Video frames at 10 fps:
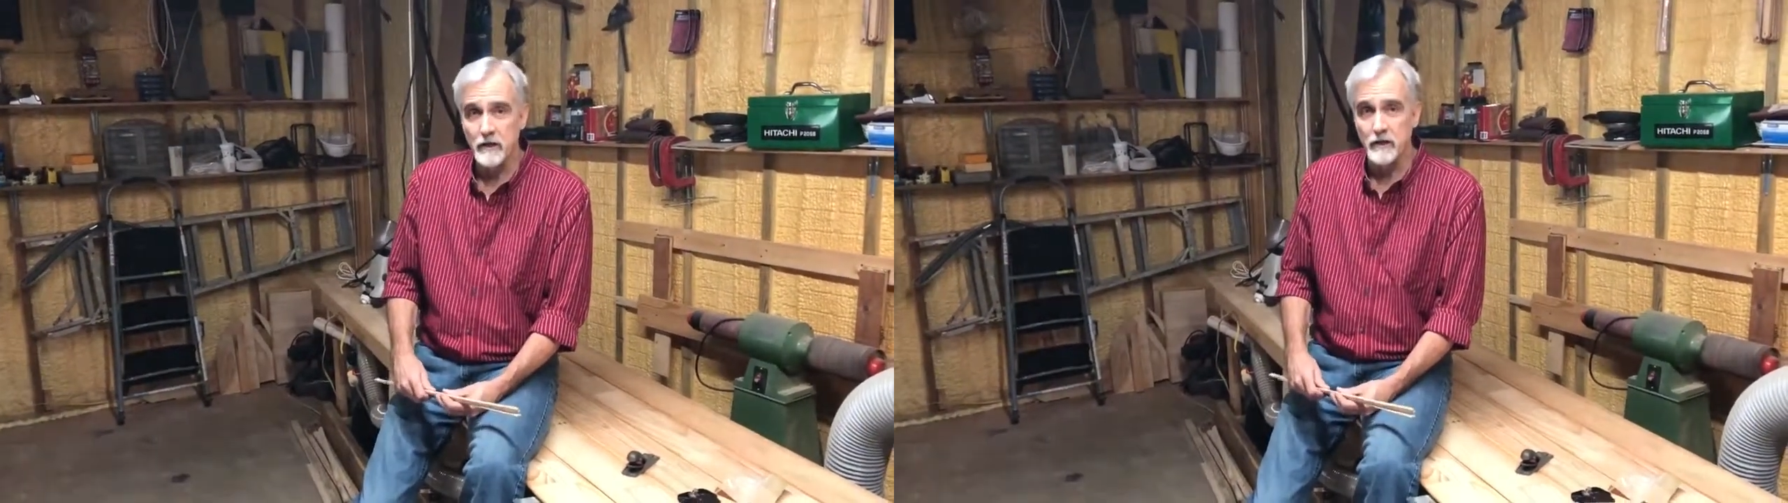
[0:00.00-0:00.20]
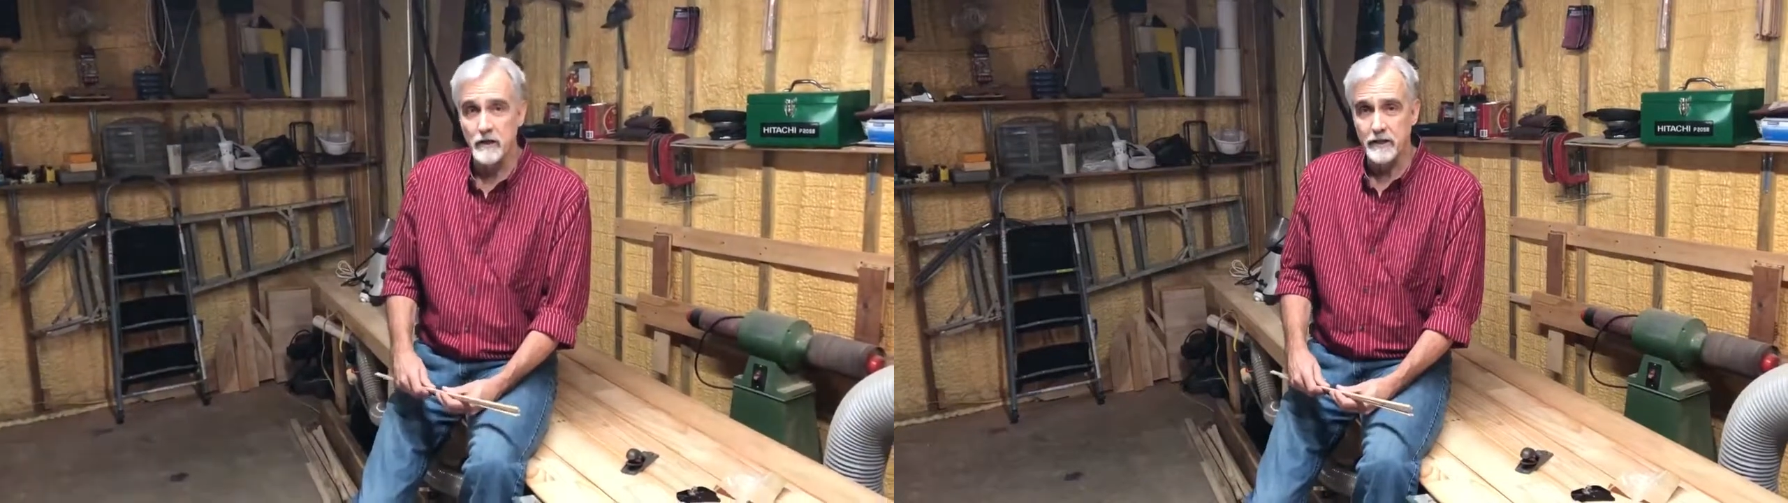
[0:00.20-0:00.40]

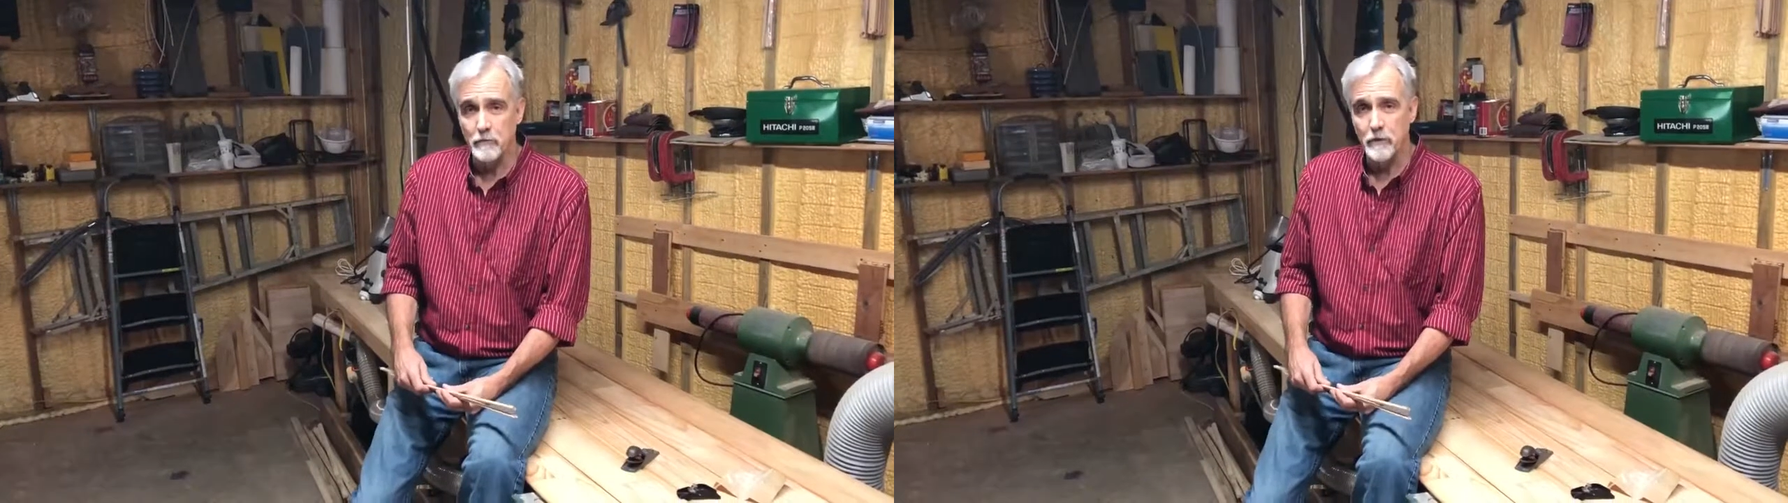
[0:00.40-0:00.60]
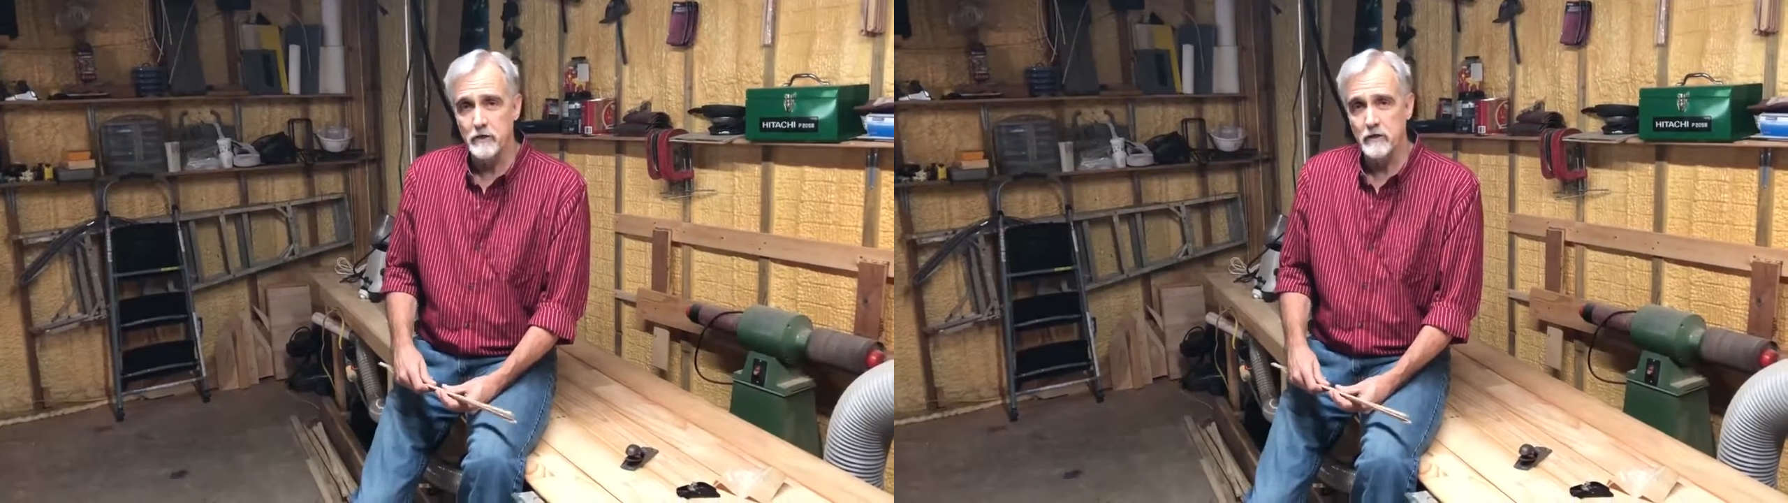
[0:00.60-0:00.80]
Uh,
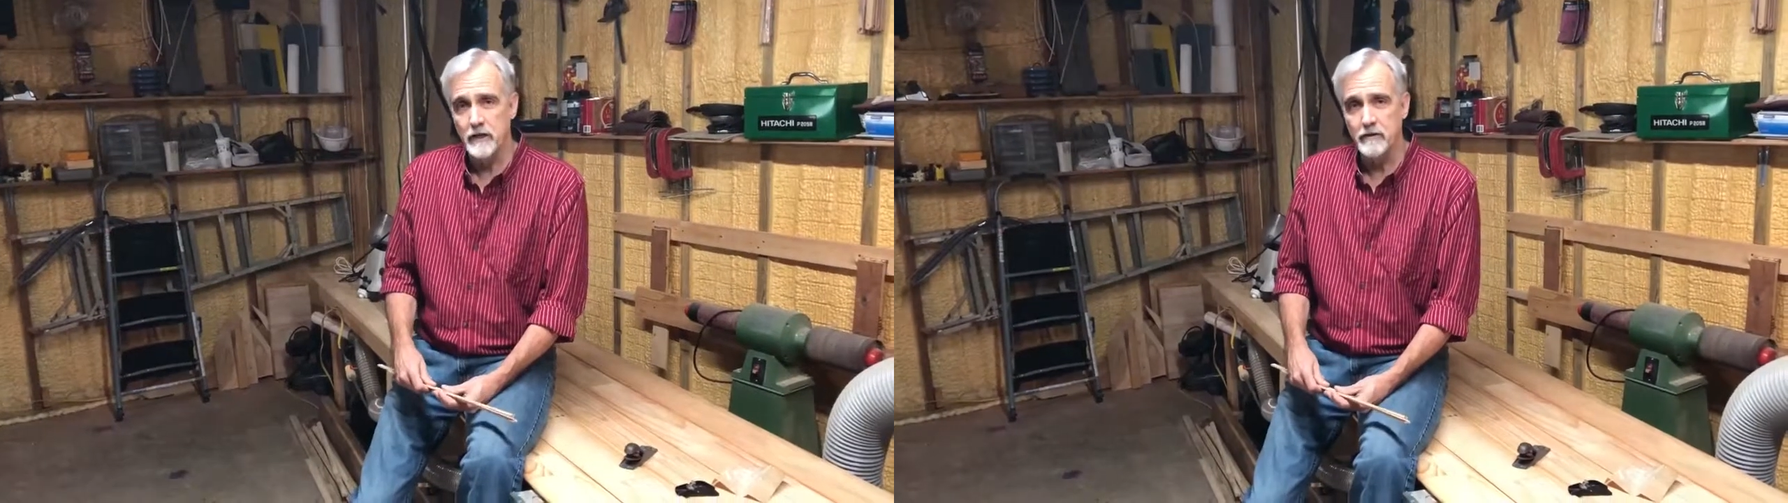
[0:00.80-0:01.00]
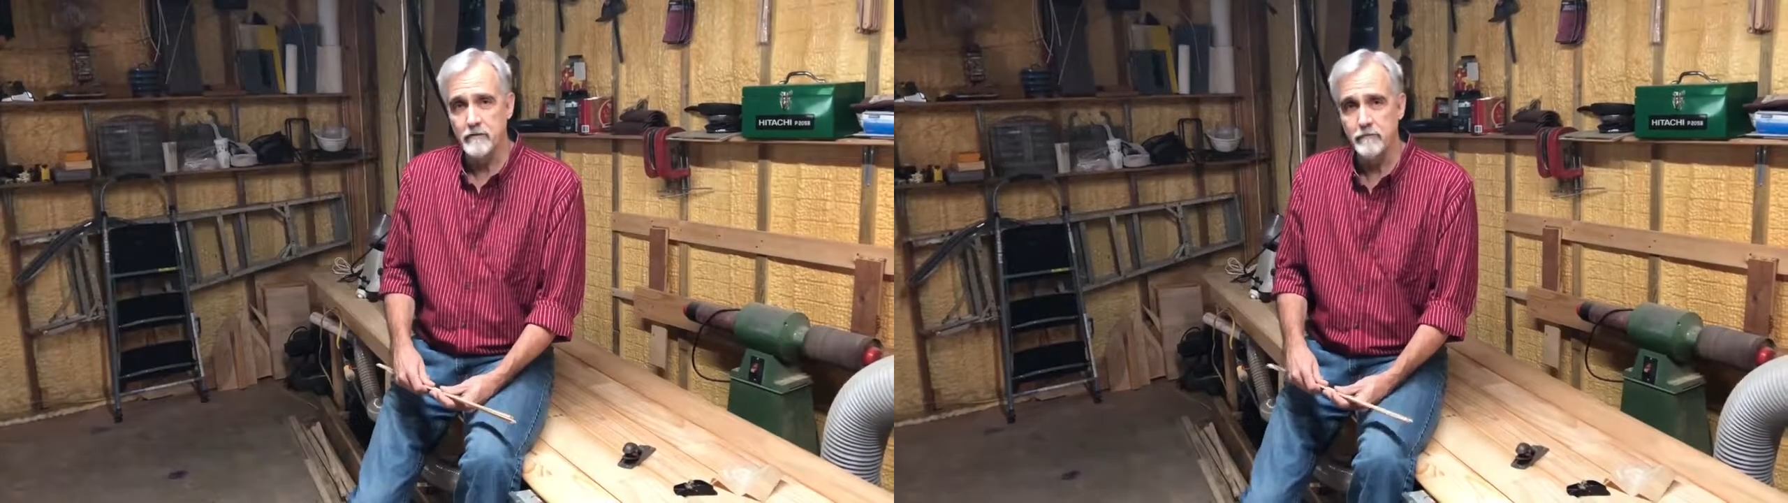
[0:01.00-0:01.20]
that way you'll
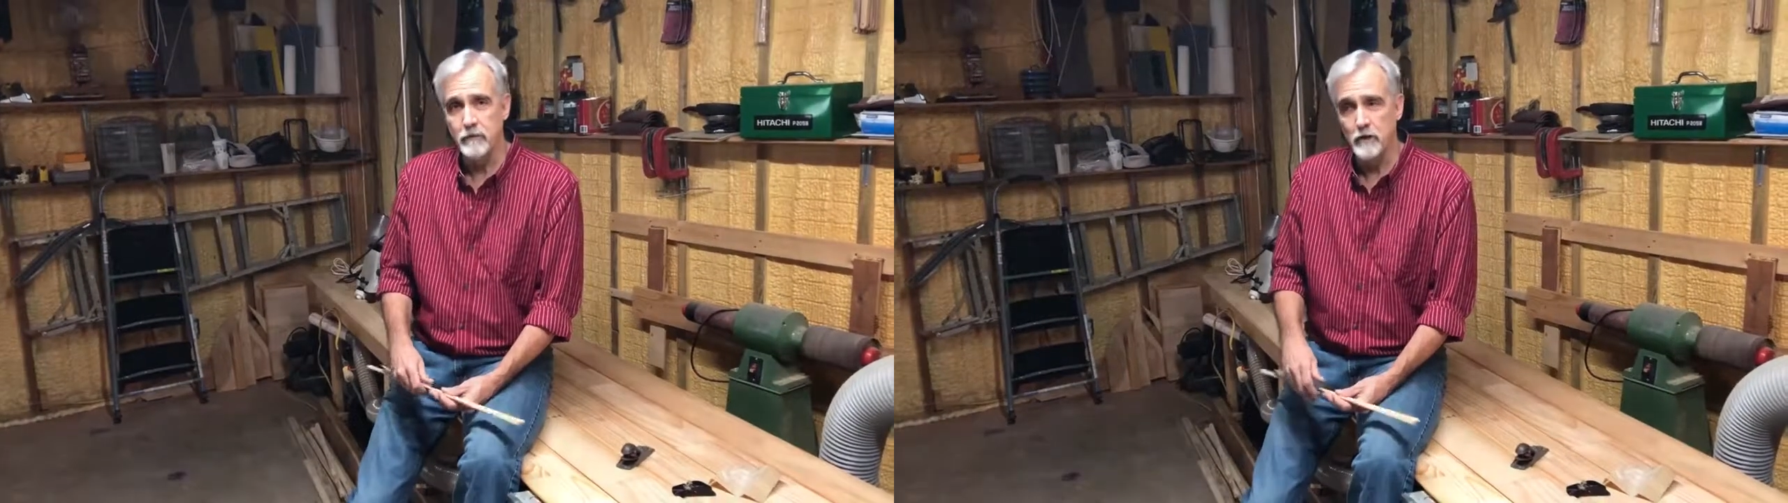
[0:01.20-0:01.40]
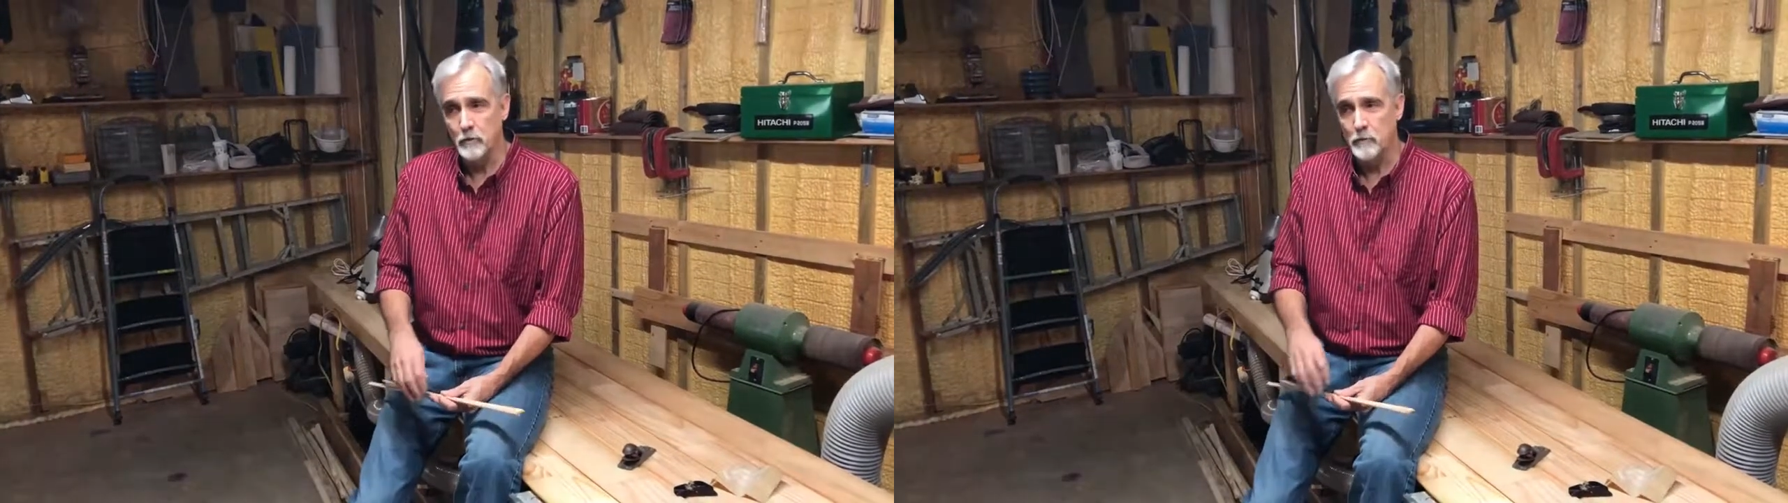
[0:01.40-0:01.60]
have
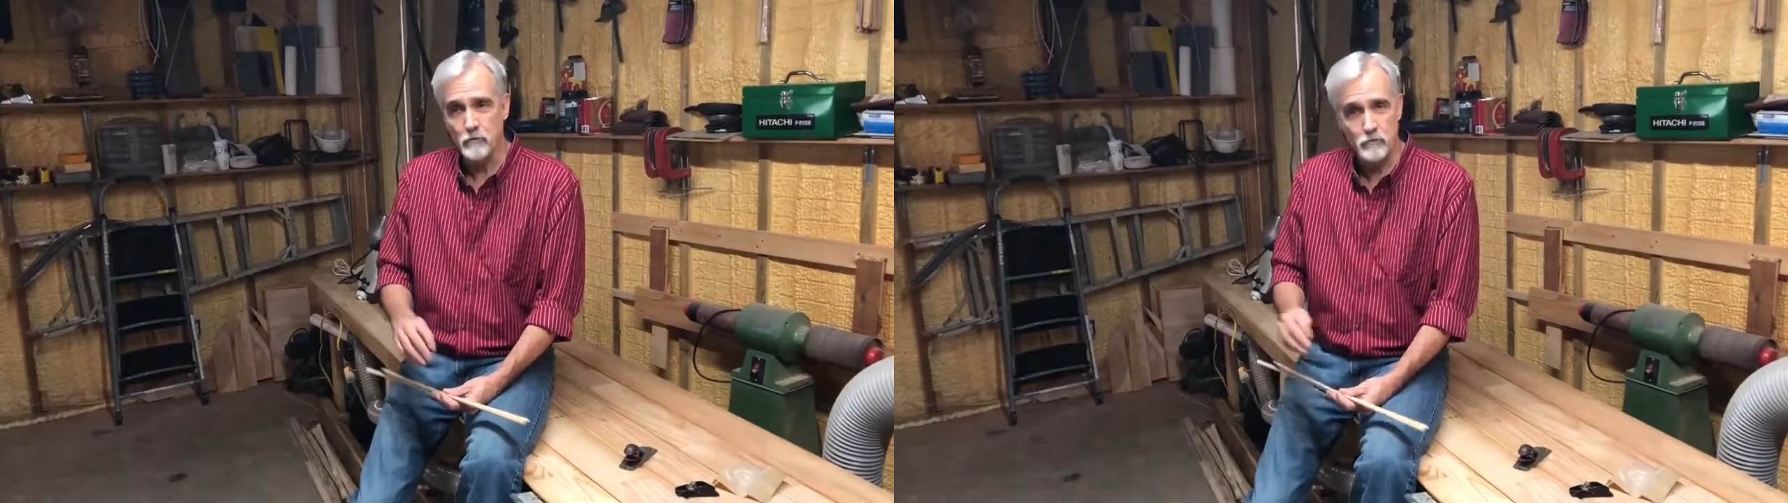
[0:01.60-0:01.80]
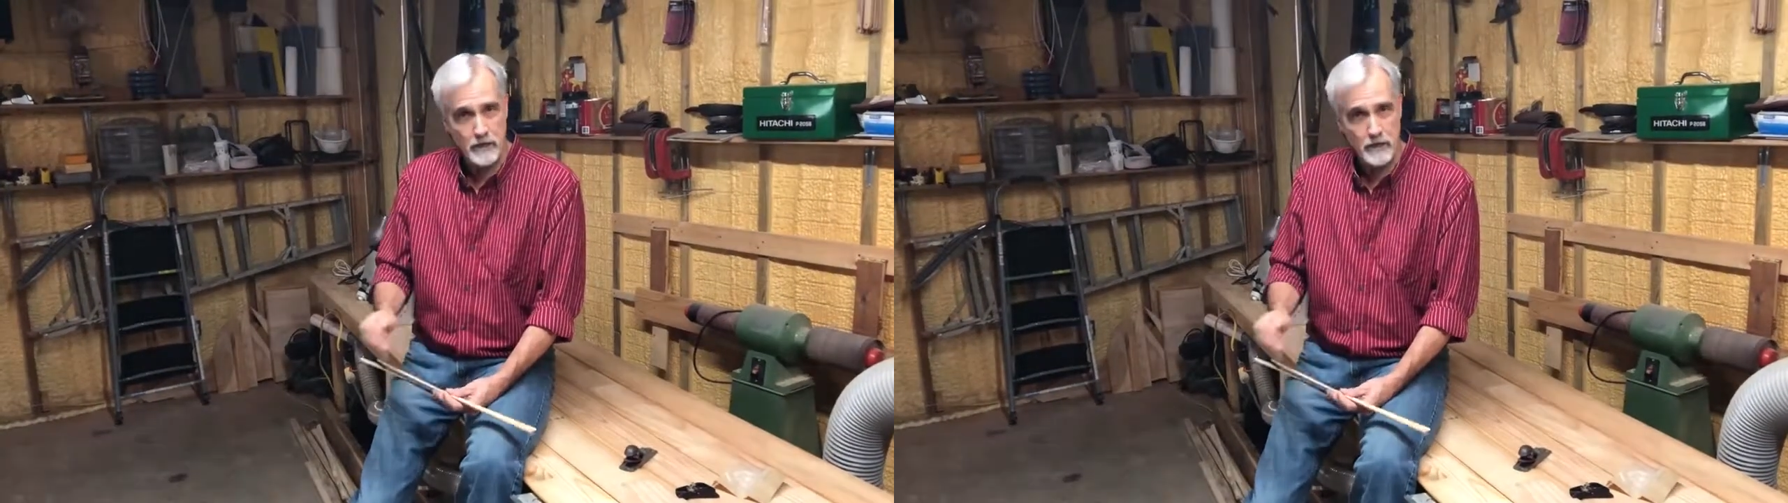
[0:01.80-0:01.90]
a little bit